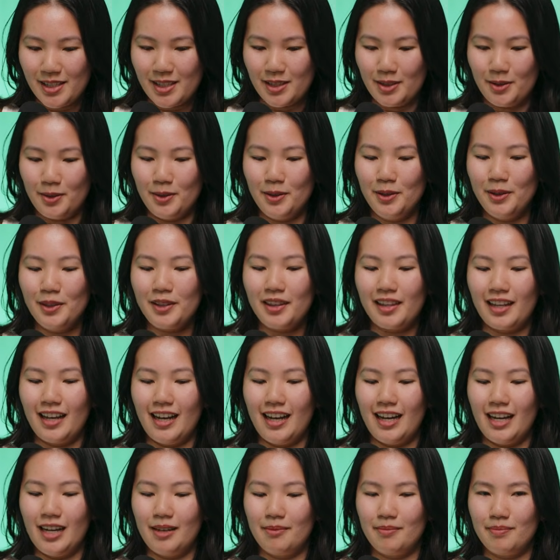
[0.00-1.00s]
north,
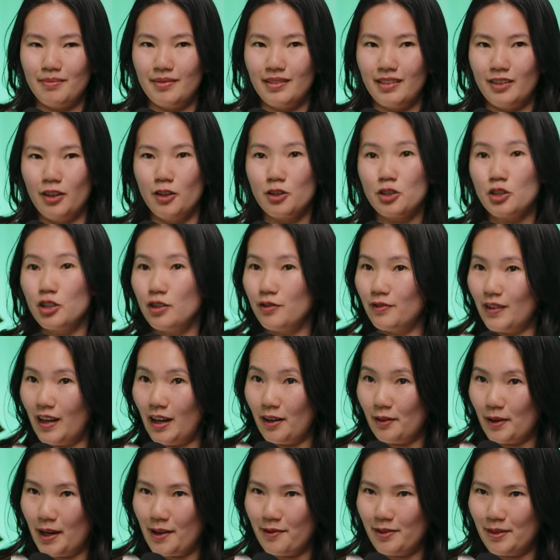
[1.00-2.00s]
not too far
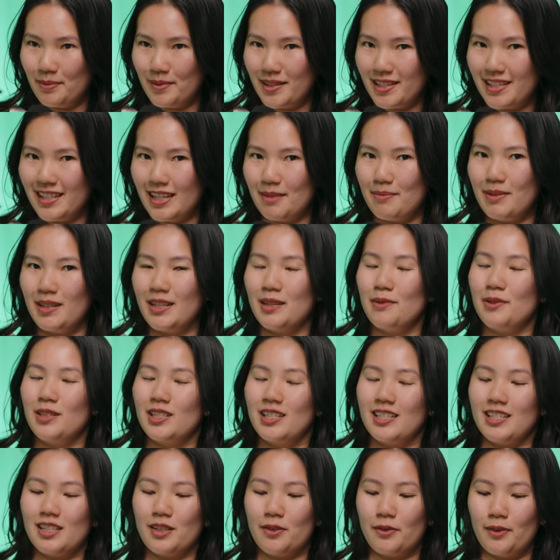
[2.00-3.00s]
away from the CBD, which
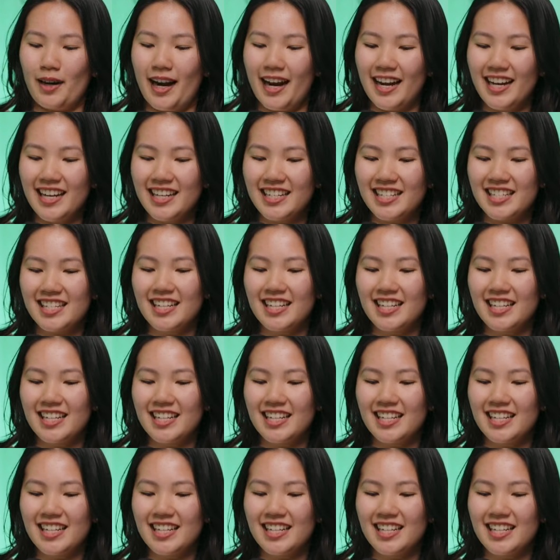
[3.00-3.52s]
is great.